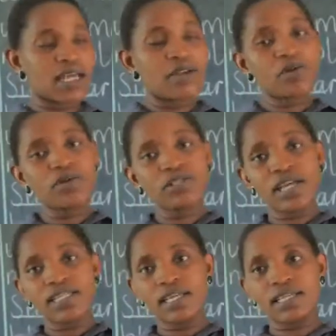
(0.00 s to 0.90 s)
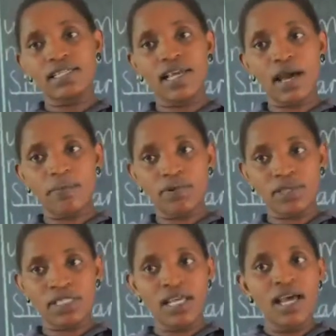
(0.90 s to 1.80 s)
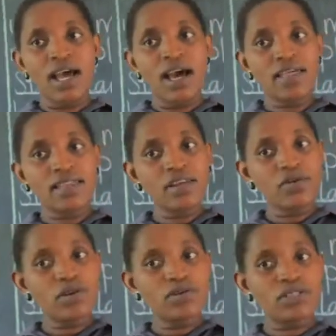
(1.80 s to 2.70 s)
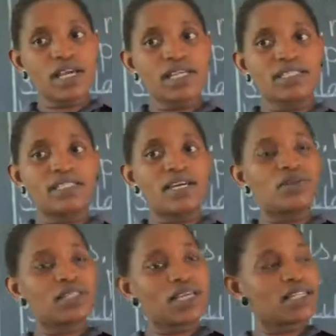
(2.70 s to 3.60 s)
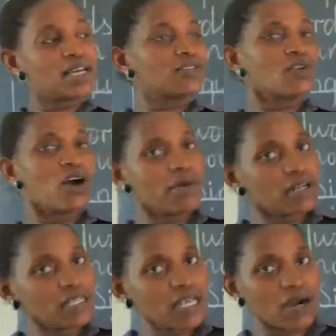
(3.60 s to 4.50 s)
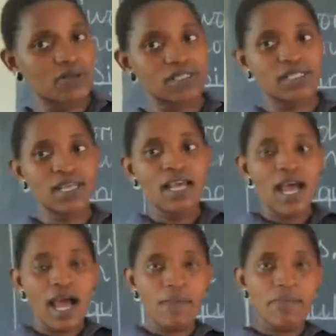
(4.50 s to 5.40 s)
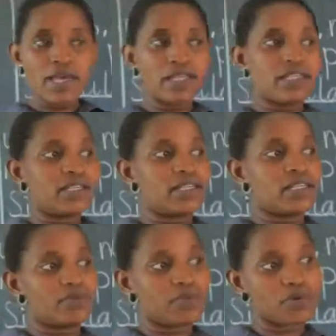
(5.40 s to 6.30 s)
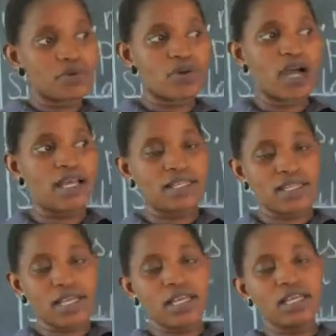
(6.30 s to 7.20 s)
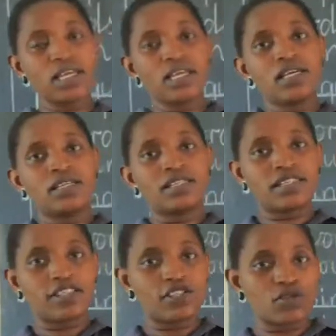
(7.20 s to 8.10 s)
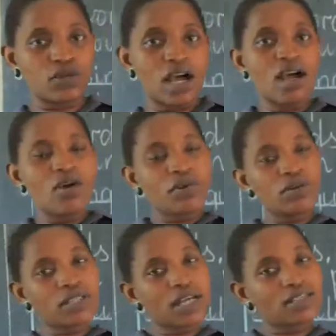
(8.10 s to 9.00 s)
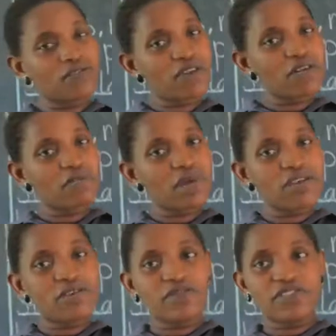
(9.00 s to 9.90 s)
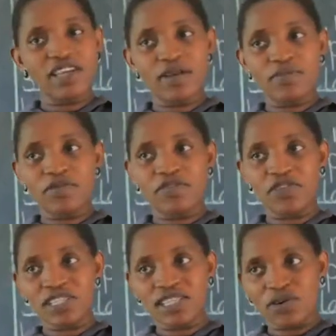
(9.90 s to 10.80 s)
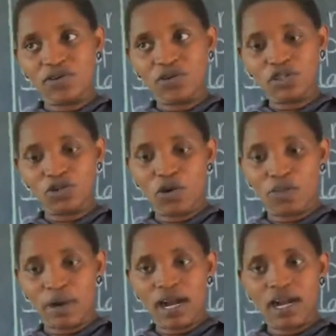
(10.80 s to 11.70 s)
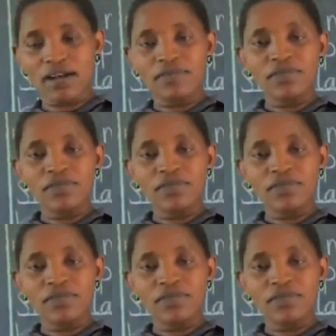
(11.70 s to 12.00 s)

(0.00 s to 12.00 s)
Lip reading: And we looked at examples. And then we looked at, we said that common nouns are made in plural and then singular. We looked at very many of them, of which I will not go back.